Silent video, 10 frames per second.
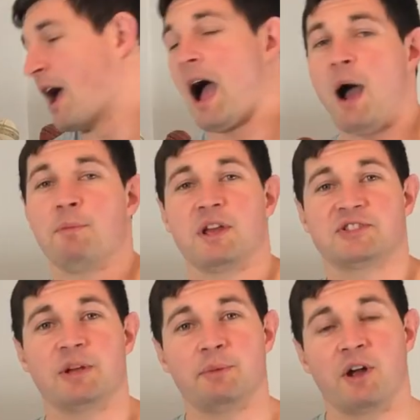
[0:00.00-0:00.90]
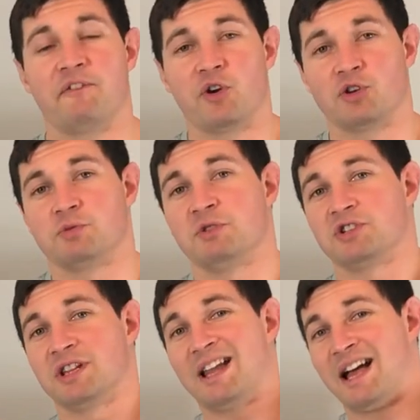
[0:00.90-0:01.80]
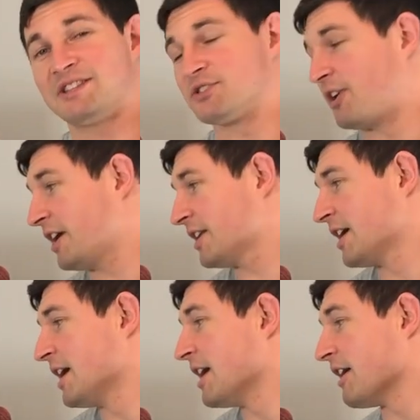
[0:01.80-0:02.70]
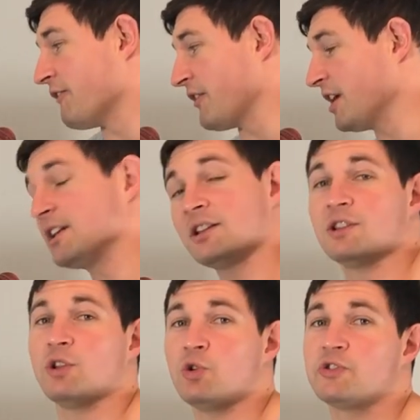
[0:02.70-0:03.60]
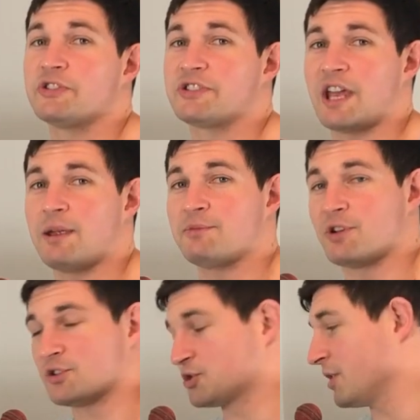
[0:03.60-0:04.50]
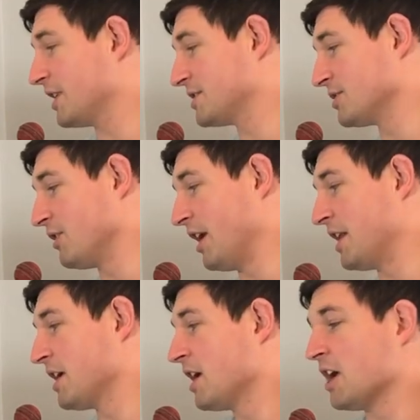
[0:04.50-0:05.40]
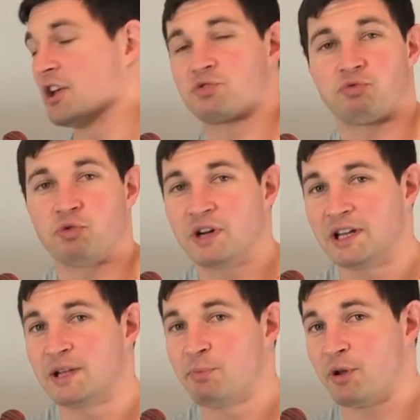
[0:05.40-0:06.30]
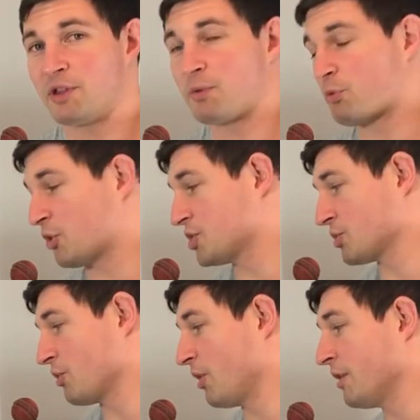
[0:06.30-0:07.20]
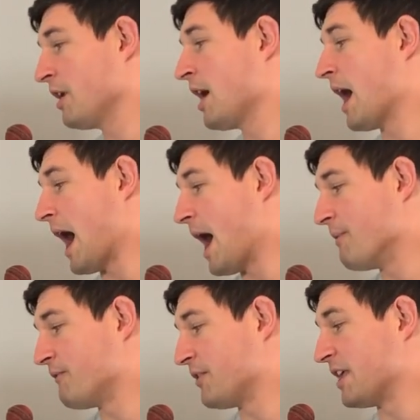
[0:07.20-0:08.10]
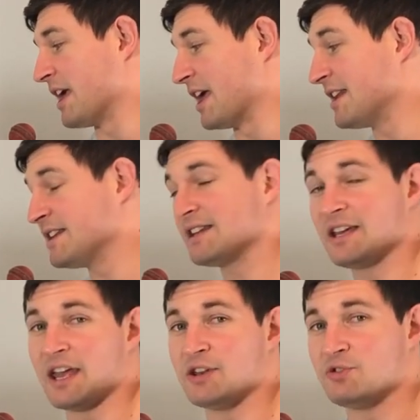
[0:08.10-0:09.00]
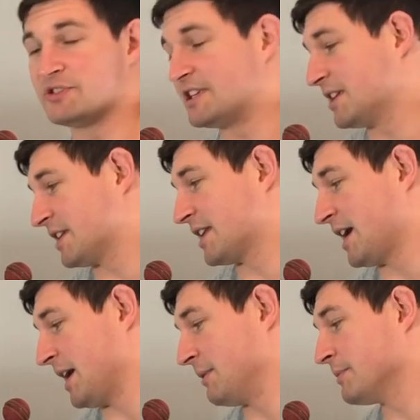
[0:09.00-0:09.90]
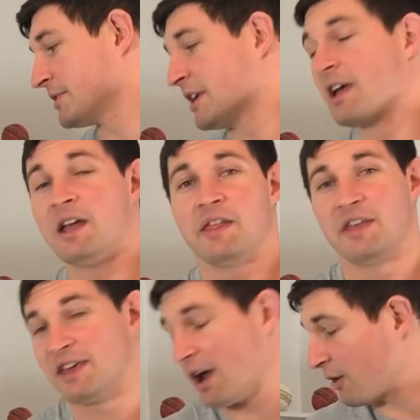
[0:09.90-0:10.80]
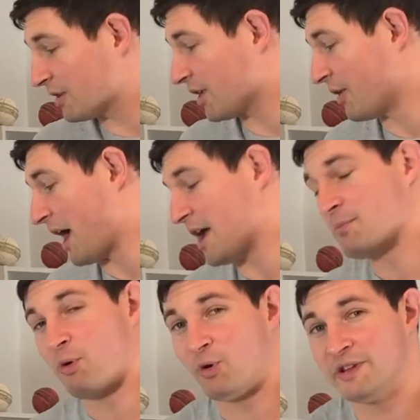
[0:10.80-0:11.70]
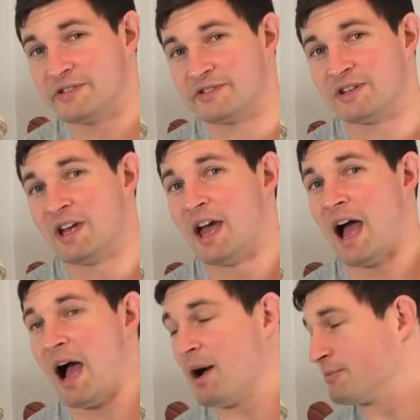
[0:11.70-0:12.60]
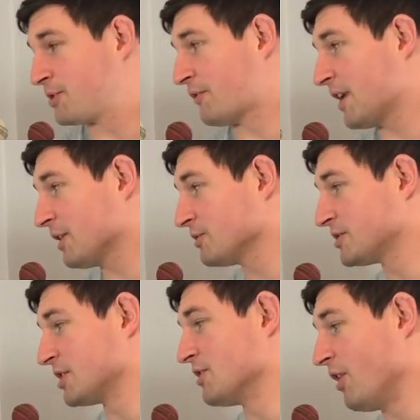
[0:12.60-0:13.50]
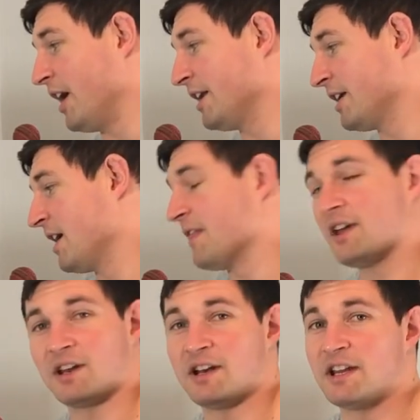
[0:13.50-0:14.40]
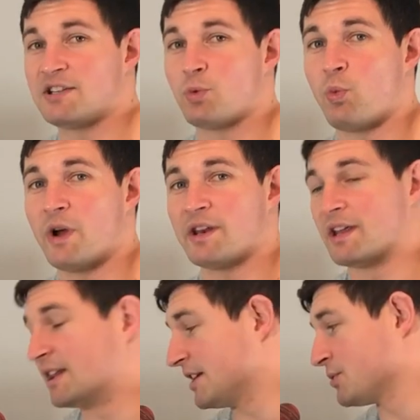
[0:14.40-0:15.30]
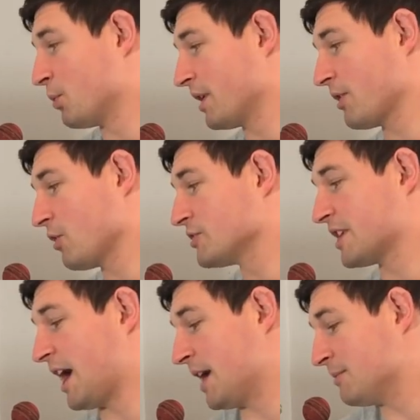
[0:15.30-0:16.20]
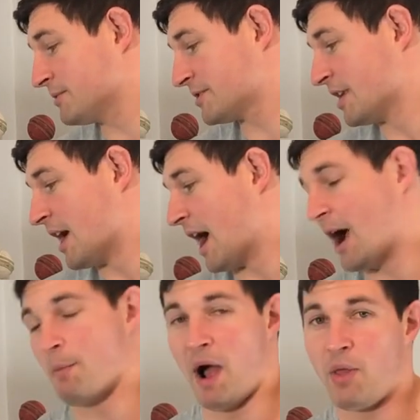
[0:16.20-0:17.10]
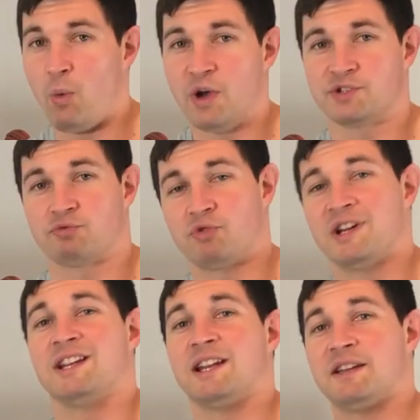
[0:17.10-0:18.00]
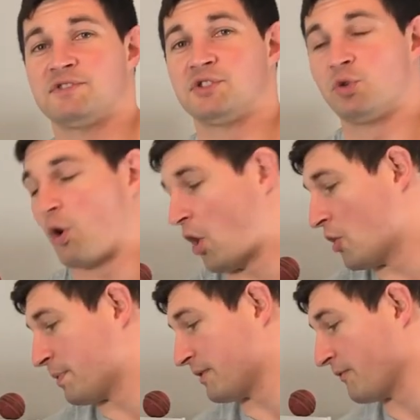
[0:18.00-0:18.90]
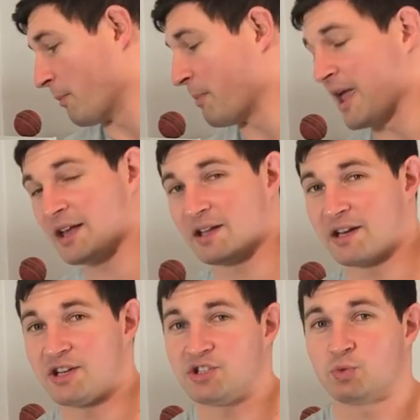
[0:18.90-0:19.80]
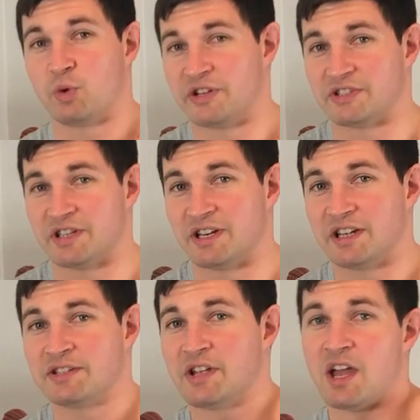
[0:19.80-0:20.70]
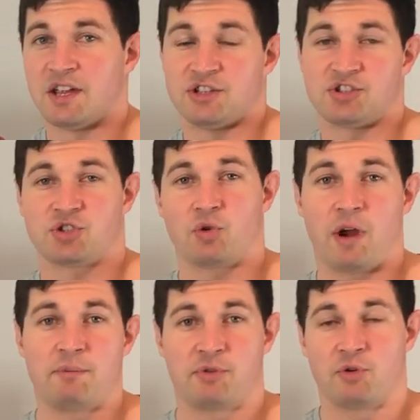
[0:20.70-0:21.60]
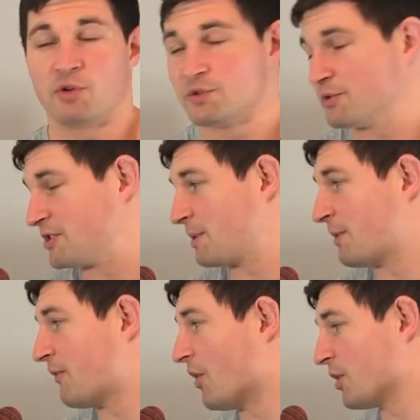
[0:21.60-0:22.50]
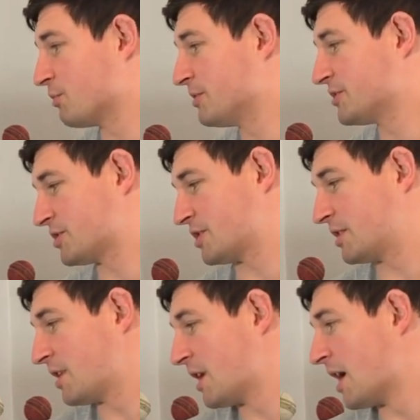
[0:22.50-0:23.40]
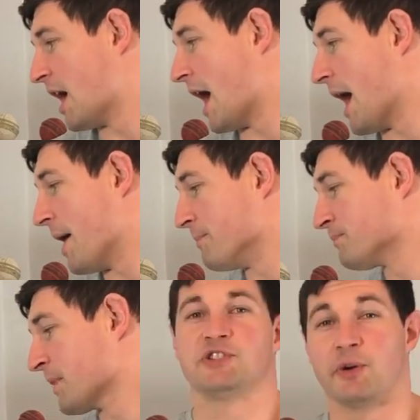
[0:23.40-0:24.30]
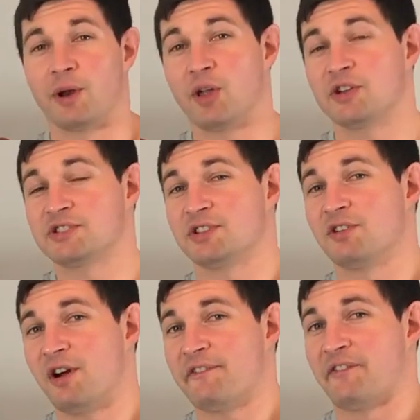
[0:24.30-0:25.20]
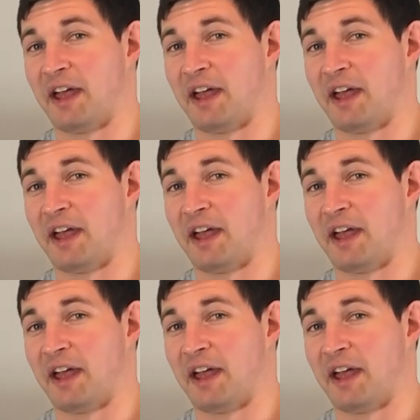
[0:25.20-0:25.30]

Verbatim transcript: Um, now, something I forgot to mention last night, if England lose this game to Australia tonight, it's really putting the pressure on um, for their India and New Zealand games. They're currently on eight points, um, so if they lose tonight, they're going to need to win at least one of those games. Um, otherwise, it really leaves the door open for Bangladesh, West Indies to scrape through into a semi-final position. Um, so a loss tonight